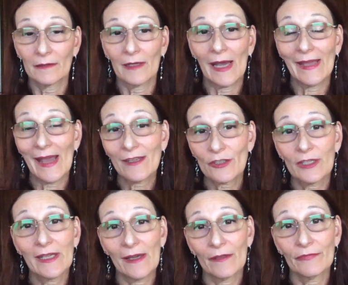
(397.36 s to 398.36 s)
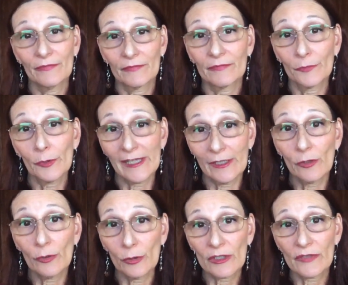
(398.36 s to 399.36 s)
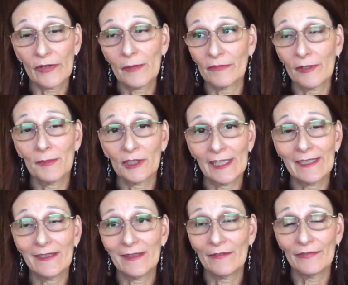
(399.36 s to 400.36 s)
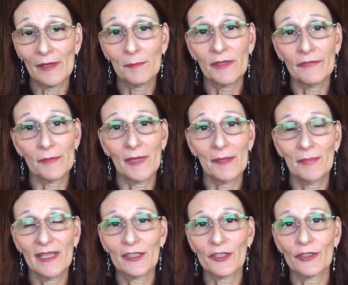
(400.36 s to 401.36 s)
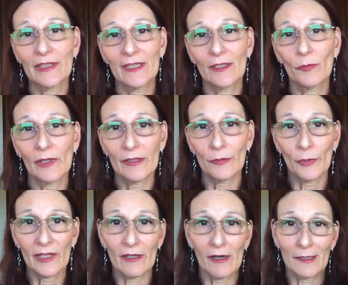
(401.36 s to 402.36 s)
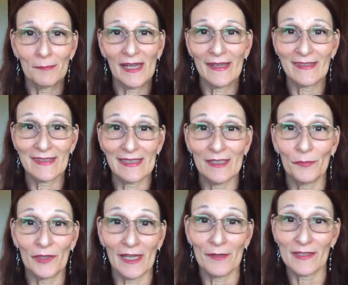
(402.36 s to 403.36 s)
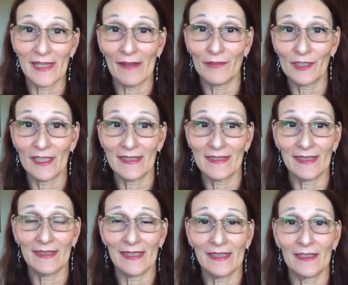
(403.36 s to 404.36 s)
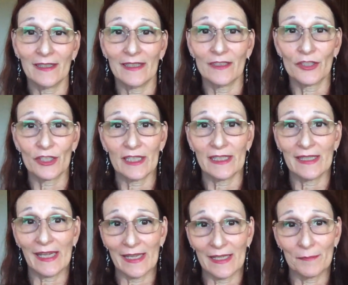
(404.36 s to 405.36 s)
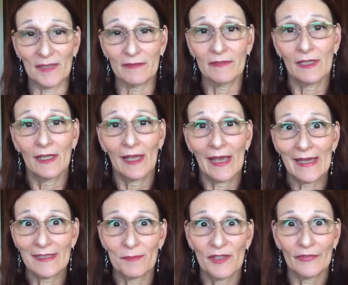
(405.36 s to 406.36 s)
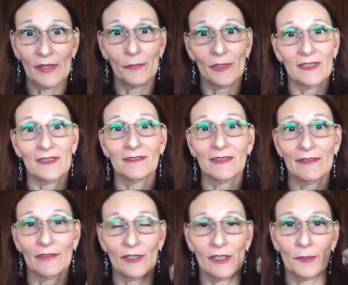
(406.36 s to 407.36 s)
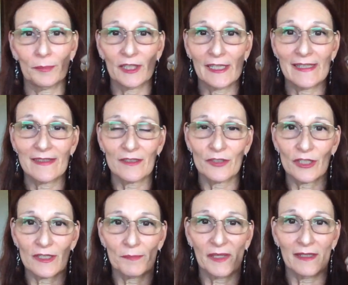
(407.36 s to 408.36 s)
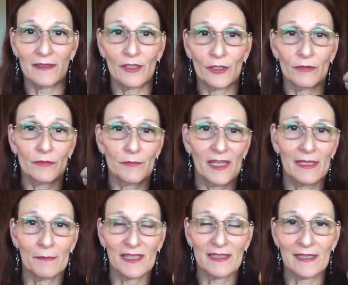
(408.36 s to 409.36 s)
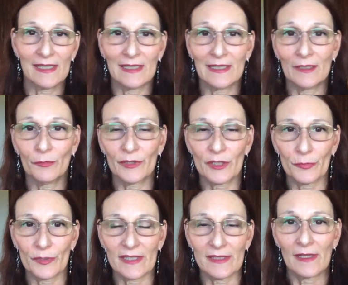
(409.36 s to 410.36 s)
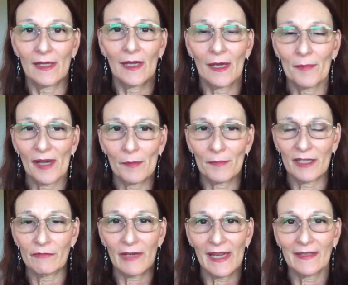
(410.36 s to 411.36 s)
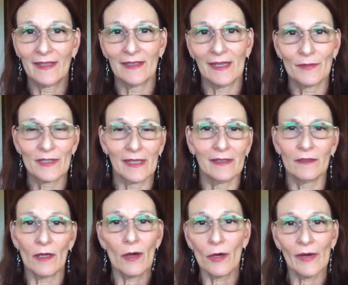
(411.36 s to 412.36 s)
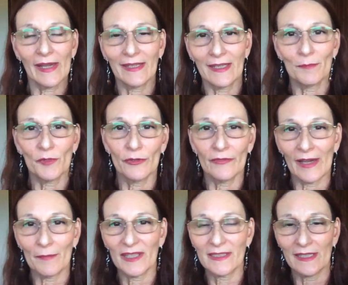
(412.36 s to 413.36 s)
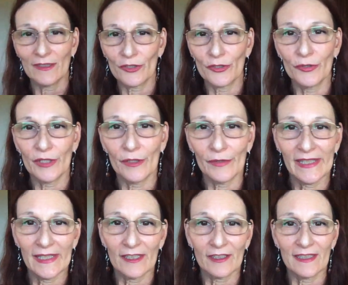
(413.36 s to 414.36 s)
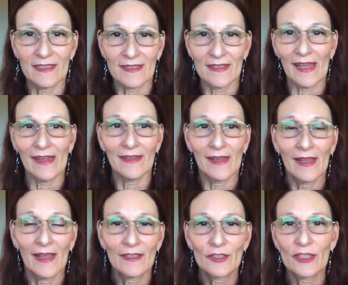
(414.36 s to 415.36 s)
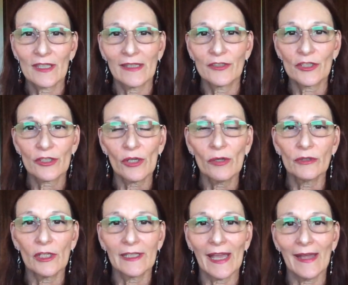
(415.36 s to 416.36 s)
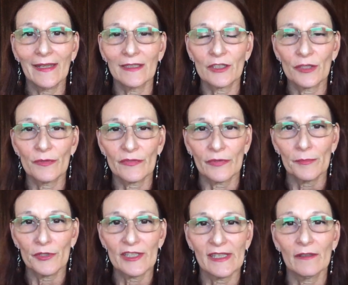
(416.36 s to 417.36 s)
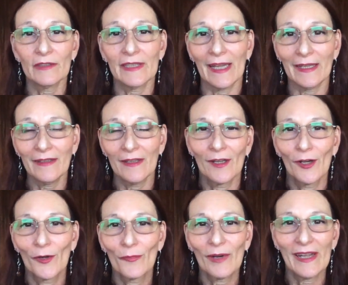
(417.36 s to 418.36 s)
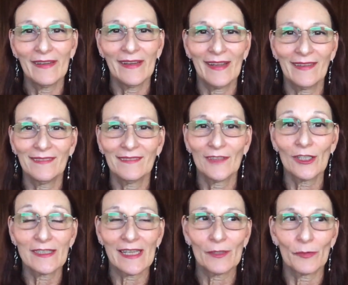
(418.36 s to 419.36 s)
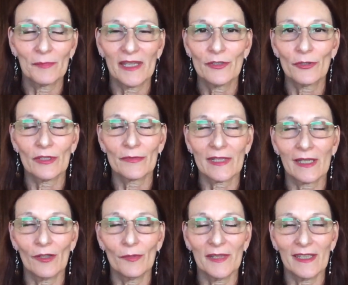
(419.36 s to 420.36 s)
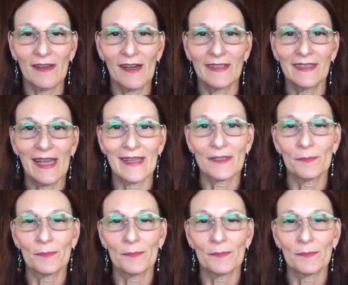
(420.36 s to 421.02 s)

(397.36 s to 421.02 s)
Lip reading: I actually got a 4-acre horse farm from a lady that found me from my picture in the One Heart magazine when I was advertising there, and she came and asked me if I wanted to live on her place and just pay to maintain it, which was about my rent. And I was like, no, I can't move. I have my dance studio here and this and that. She's like, just go look at it. She was from Brazil, and I went and looked at it with my daughter. I was like, oh my God, yes.